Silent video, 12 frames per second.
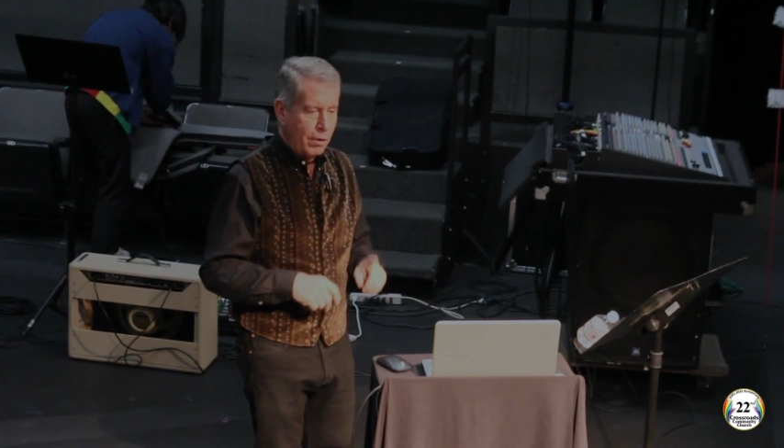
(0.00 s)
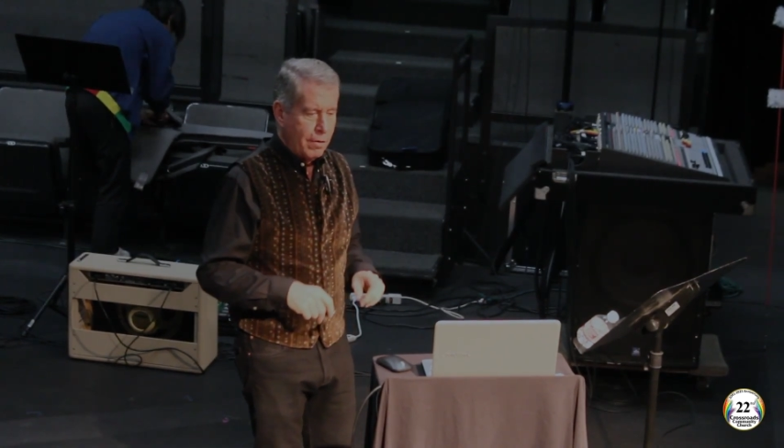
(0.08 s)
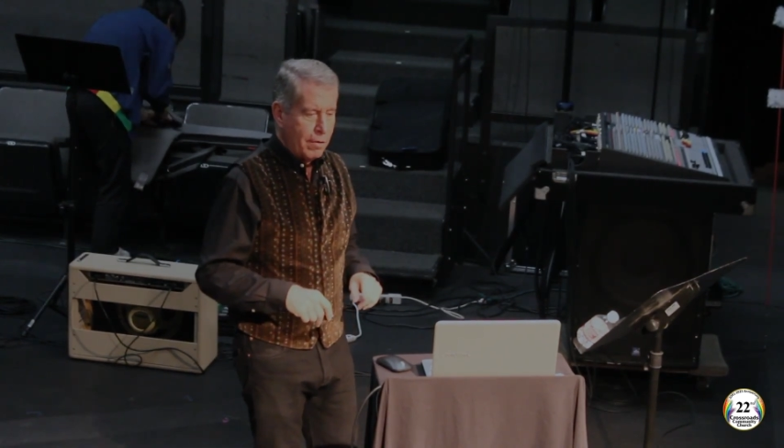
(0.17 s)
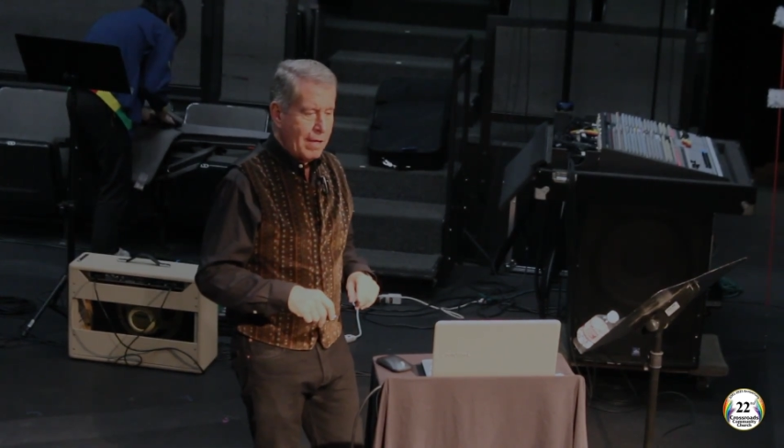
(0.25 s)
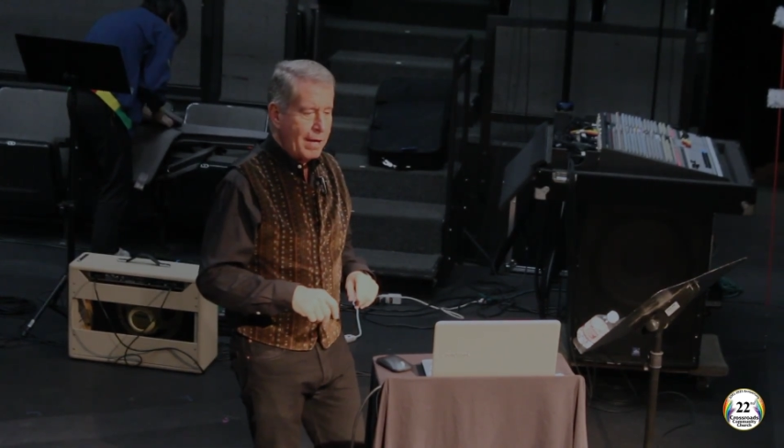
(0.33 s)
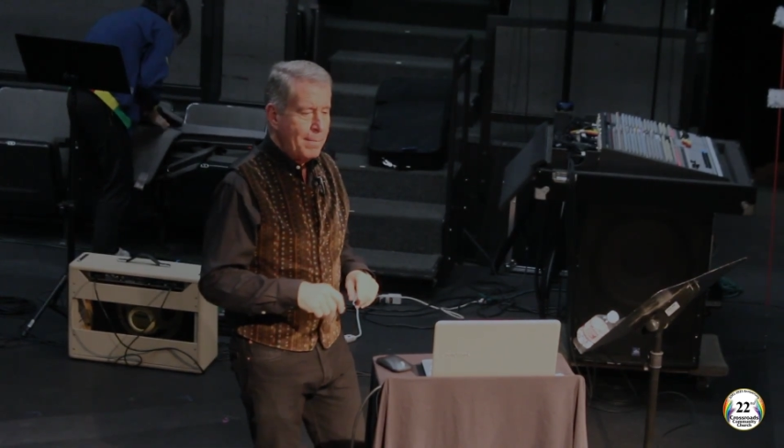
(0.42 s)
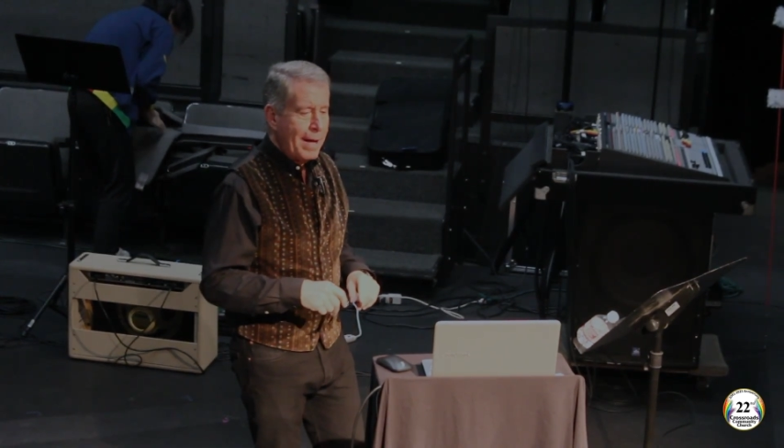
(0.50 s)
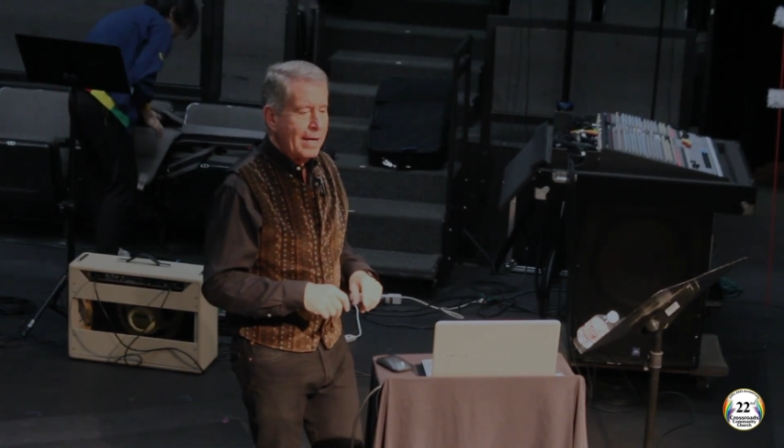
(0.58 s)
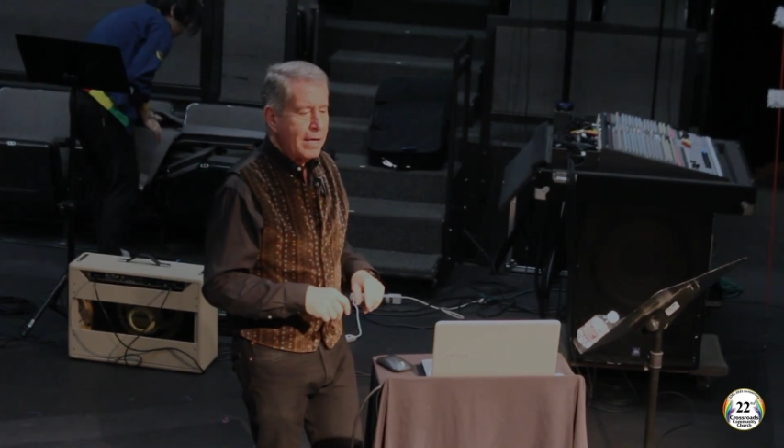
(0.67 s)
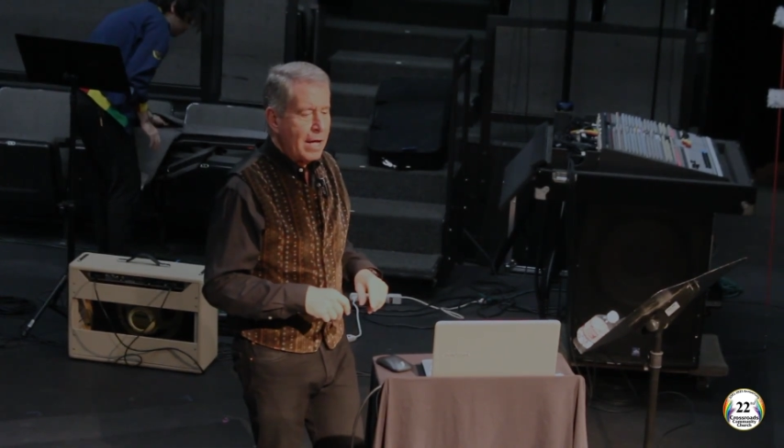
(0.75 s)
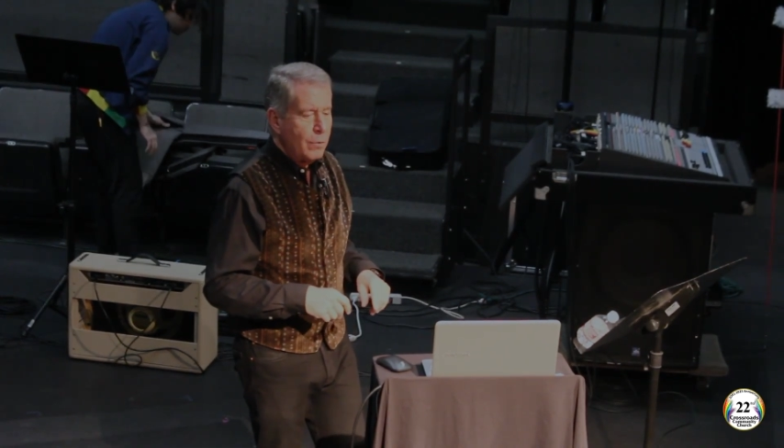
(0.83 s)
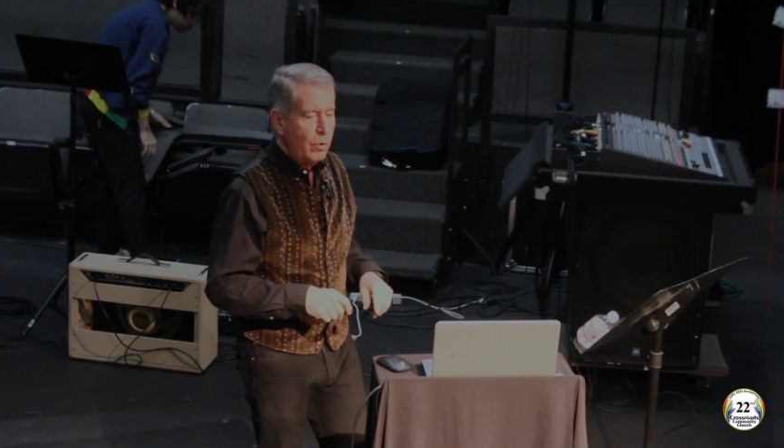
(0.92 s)
It says, And my
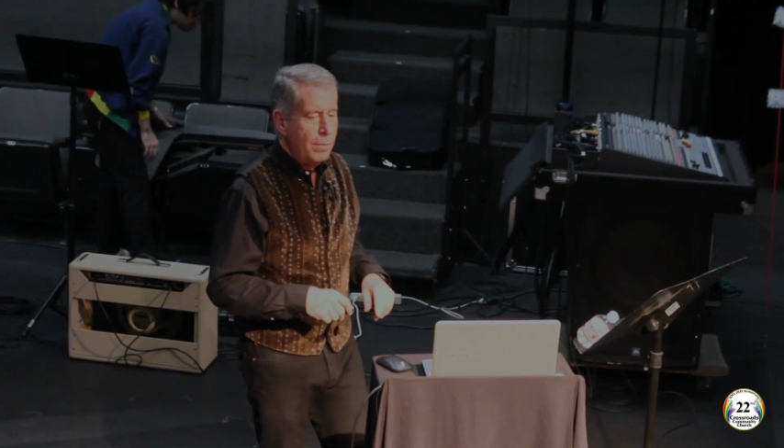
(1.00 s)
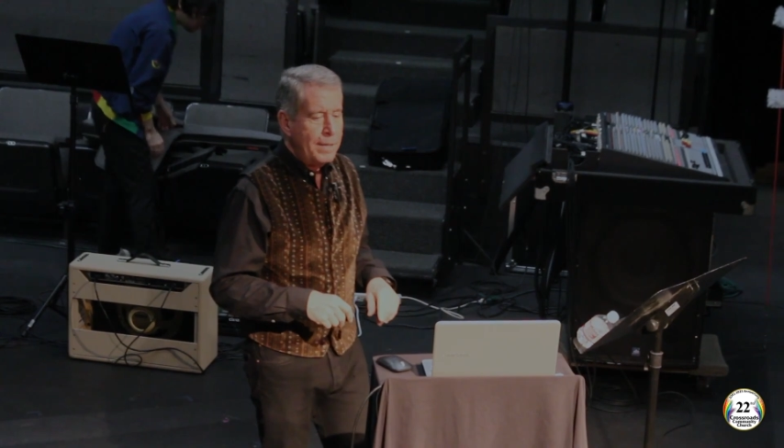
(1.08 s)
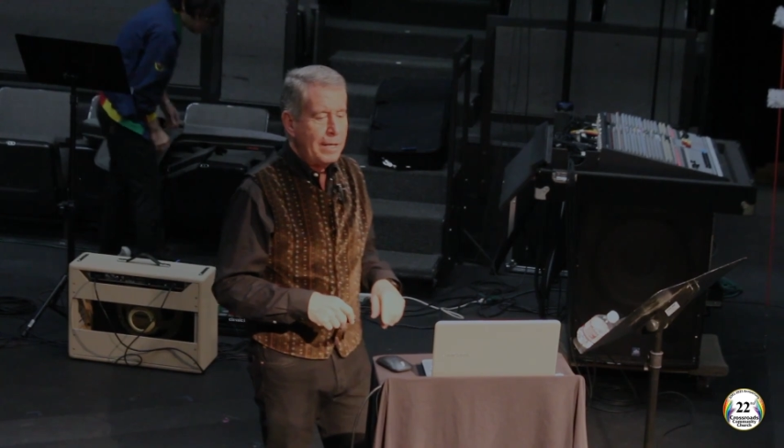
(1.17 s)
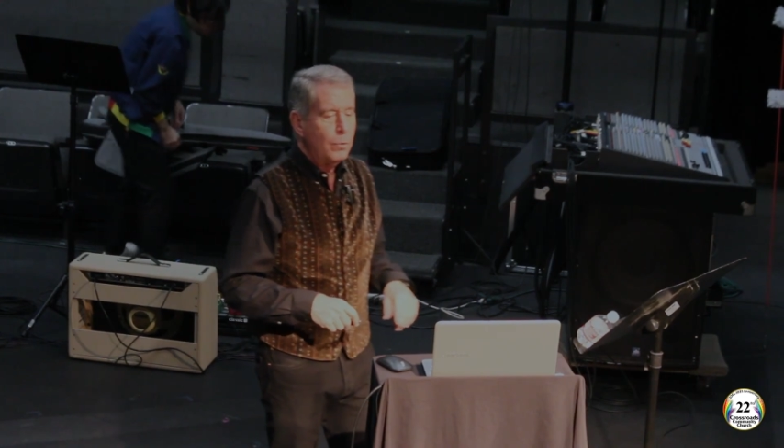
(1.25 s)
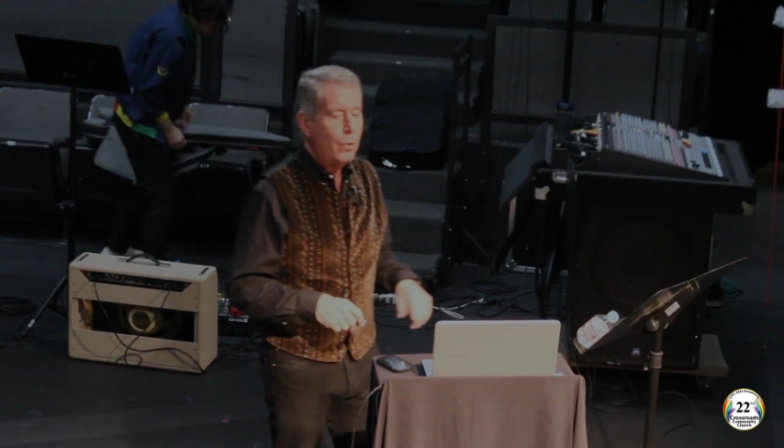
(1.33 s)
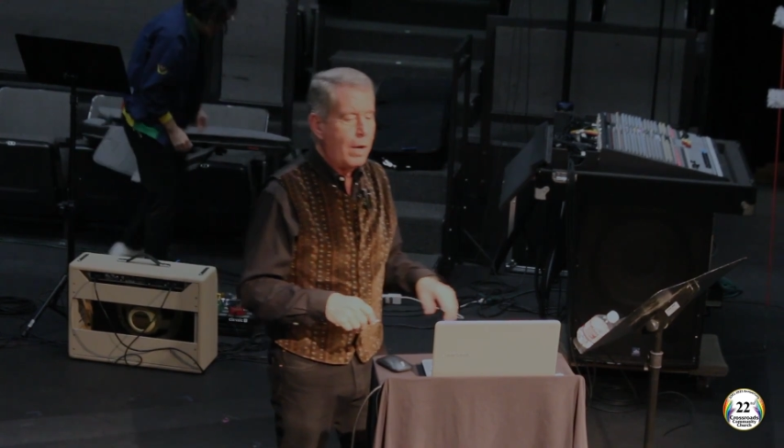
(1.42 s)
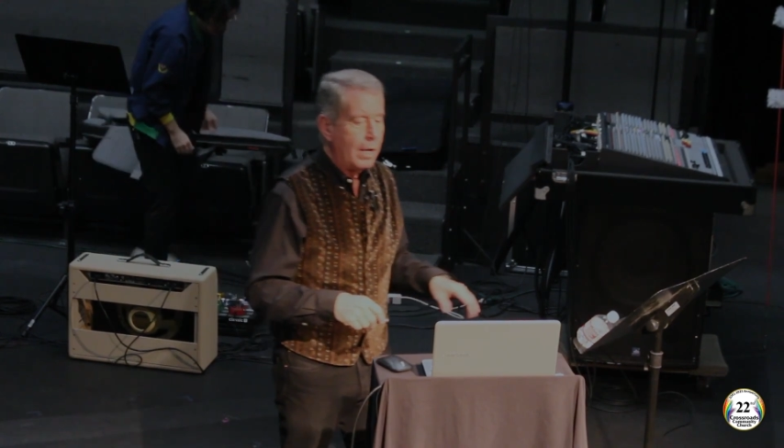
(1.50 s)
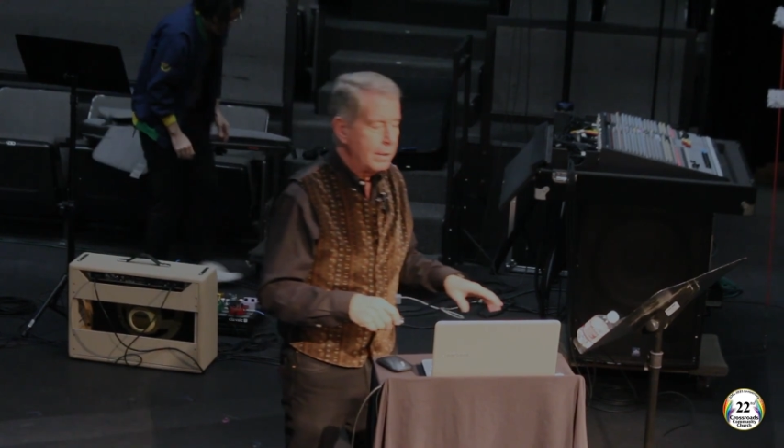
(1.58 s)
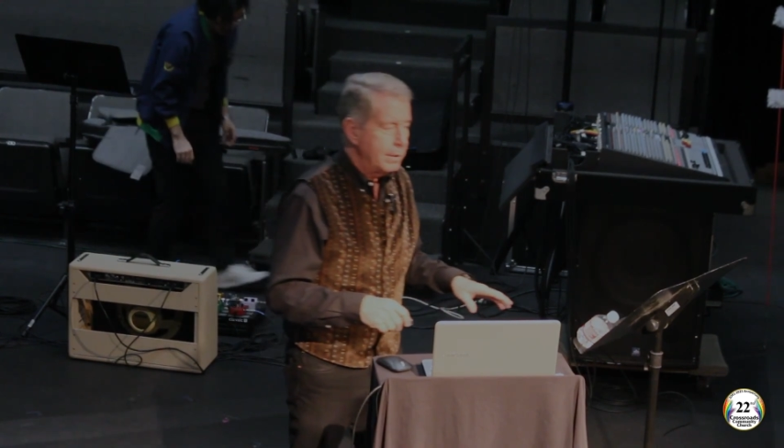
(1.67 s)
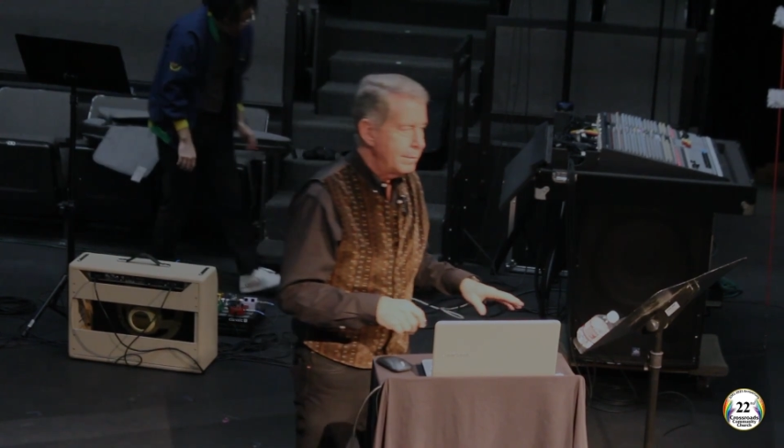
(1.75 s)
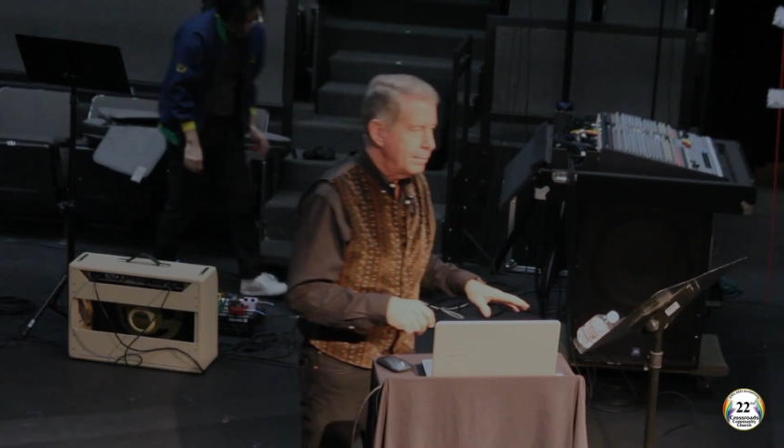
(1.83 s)
God will meet what?